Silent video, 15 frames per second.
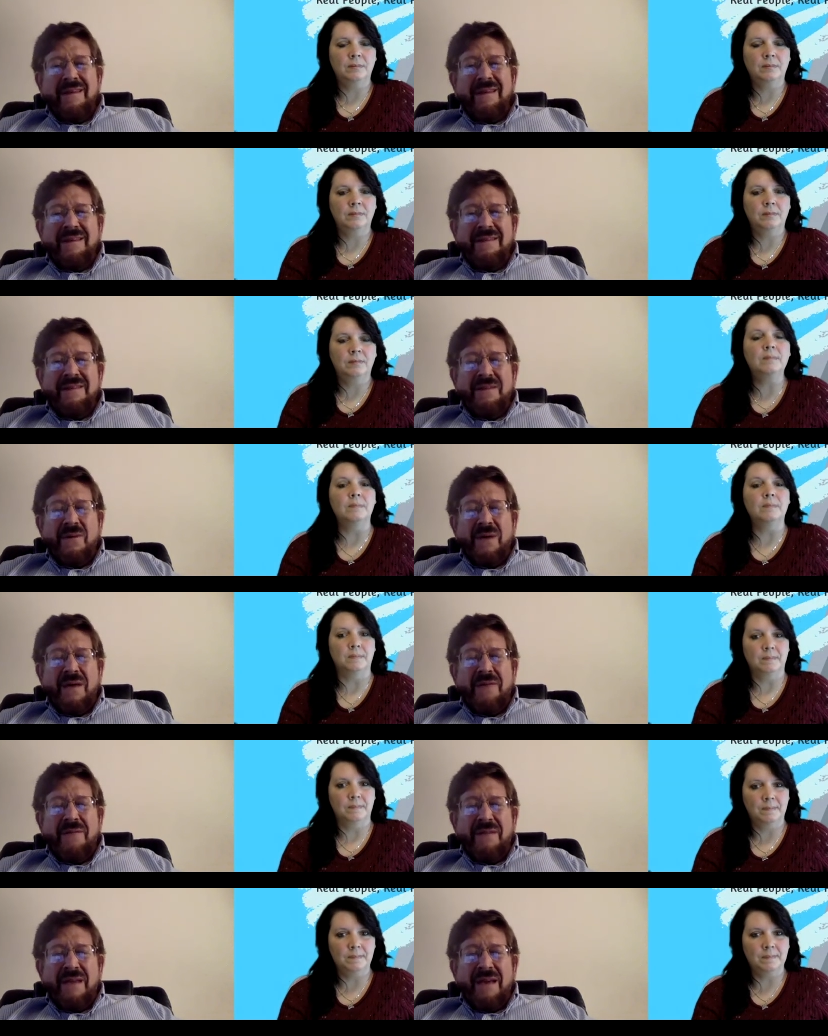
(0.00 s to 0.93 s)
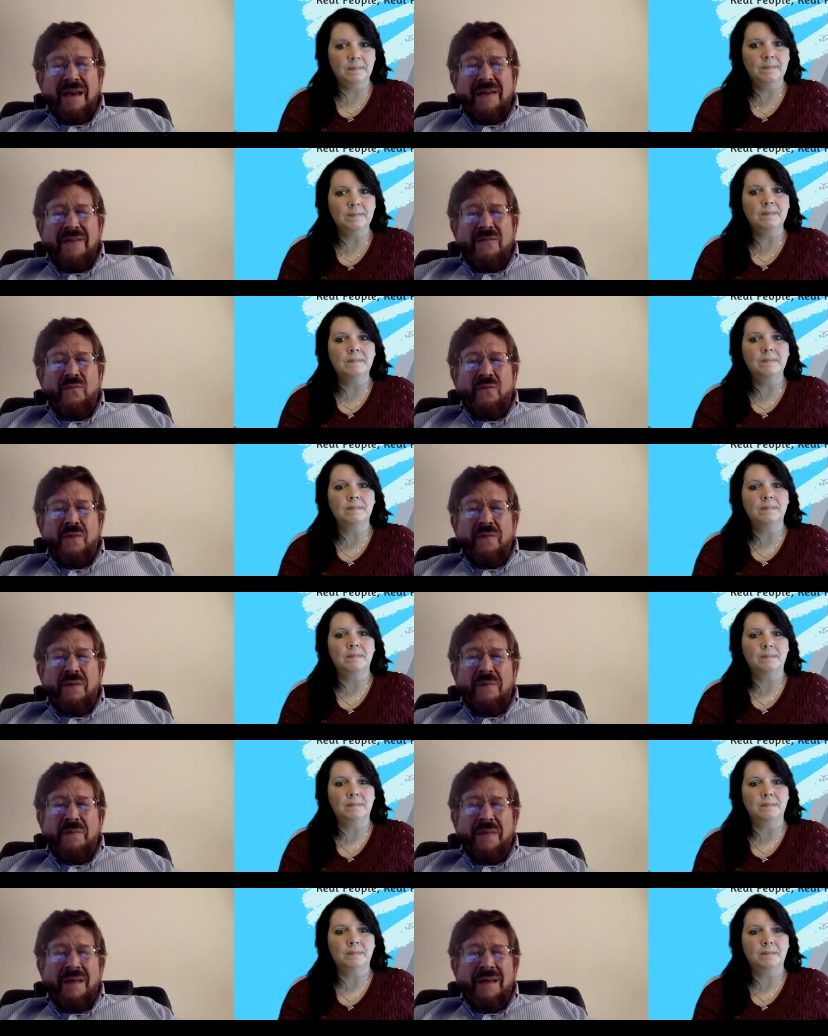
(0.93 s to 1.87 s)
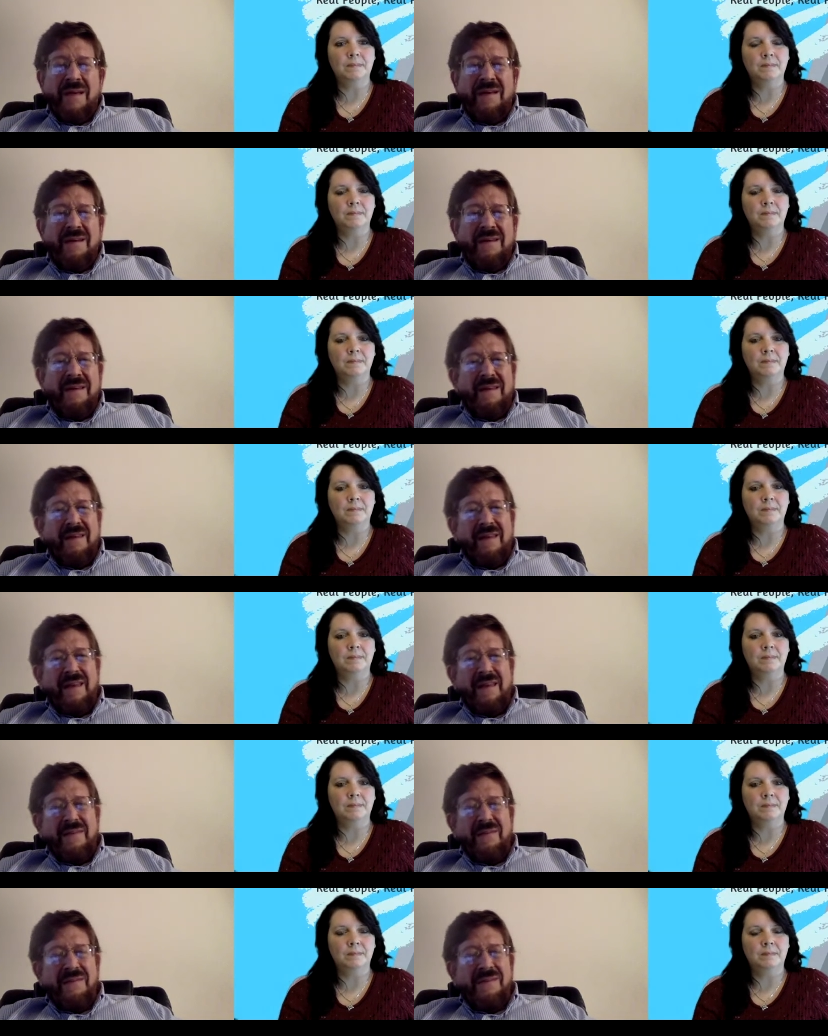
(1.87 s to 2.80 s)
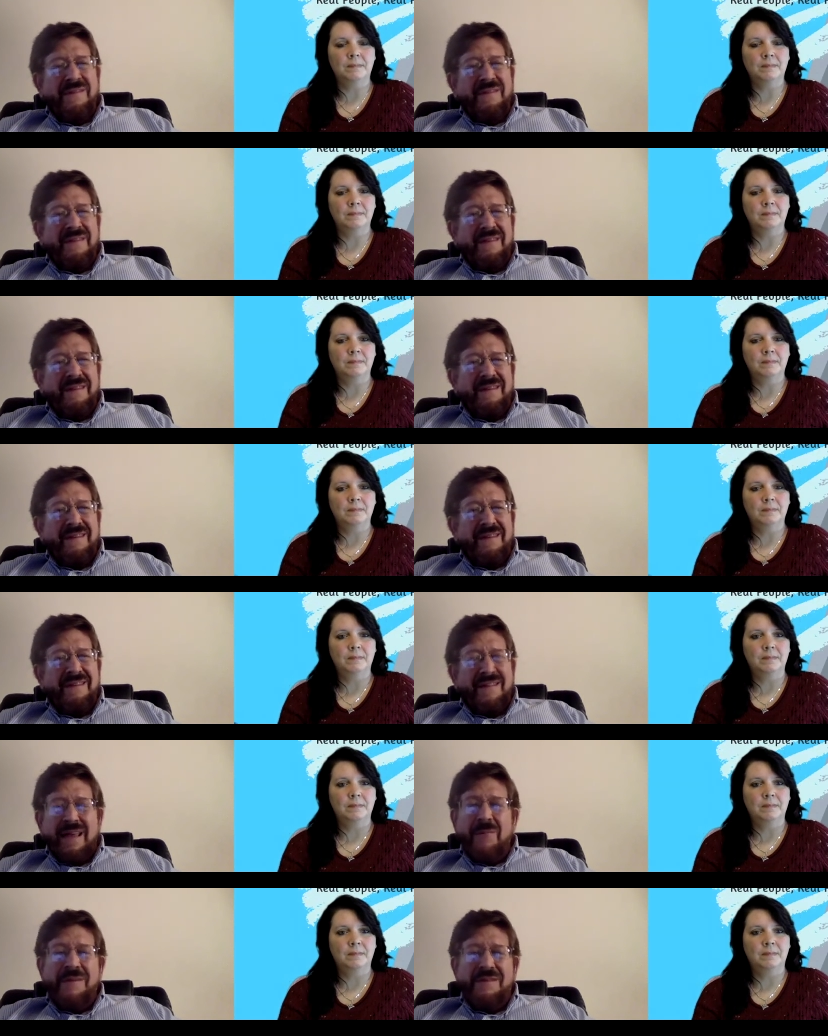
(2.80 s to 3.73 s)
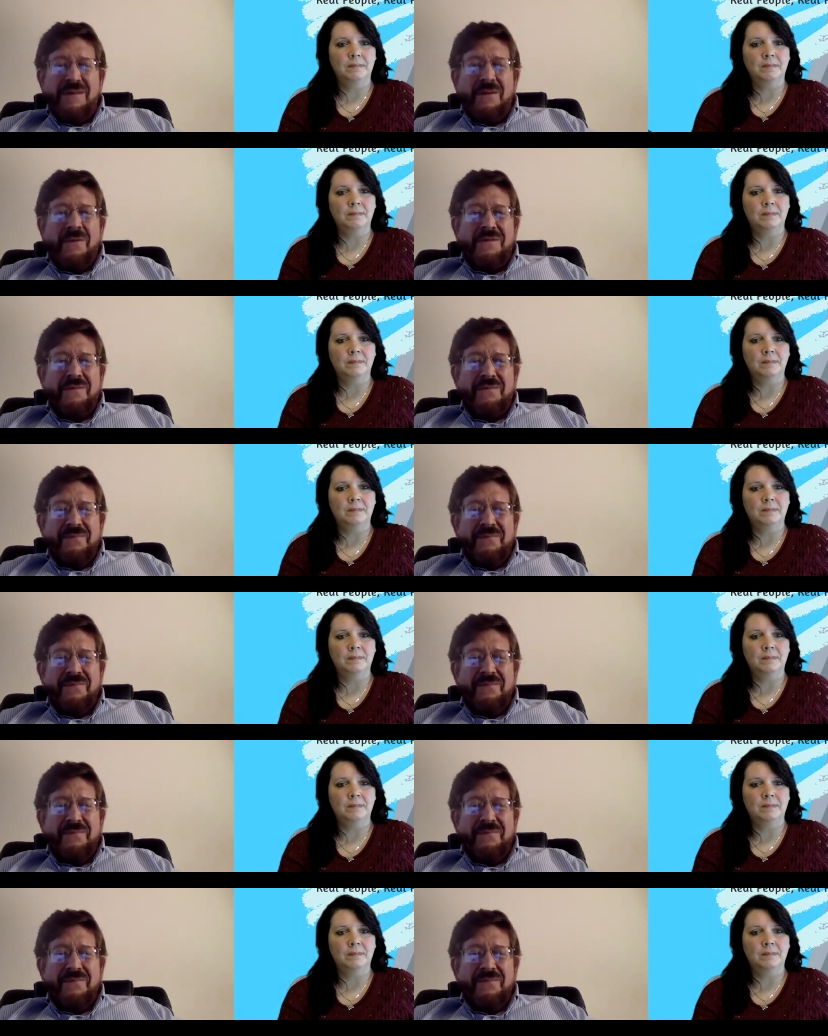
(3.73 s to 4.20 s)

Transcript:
Speaker 1: So I've got one of my blog entries is climate jokes.